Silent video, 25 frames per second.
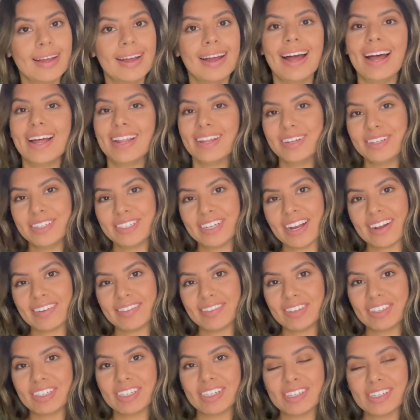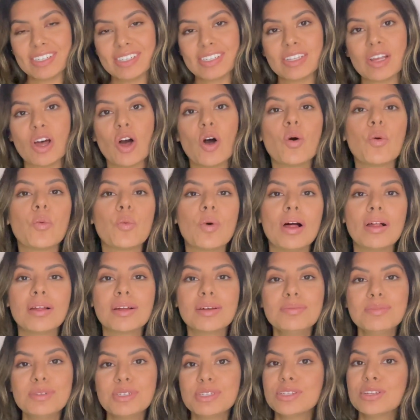Hello travelers,
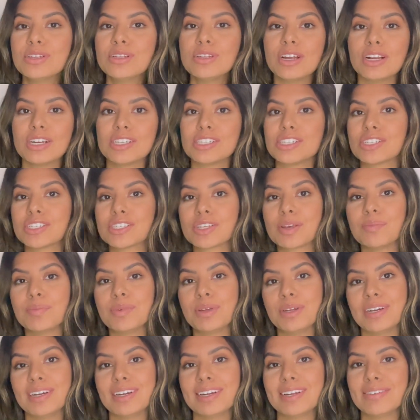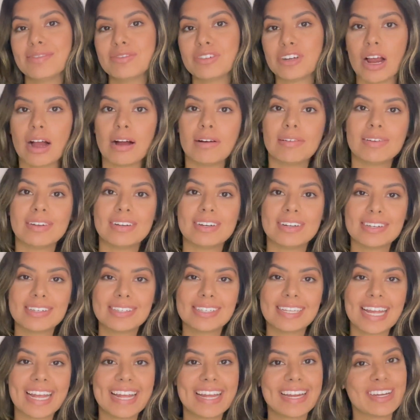welcome to the largest community of
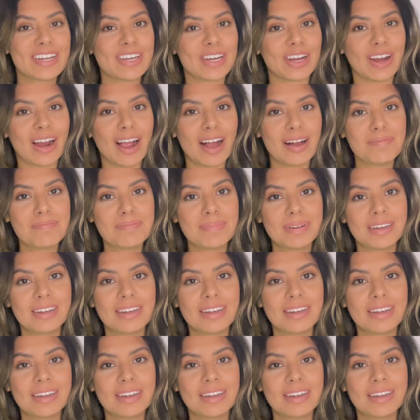travelers in Europe.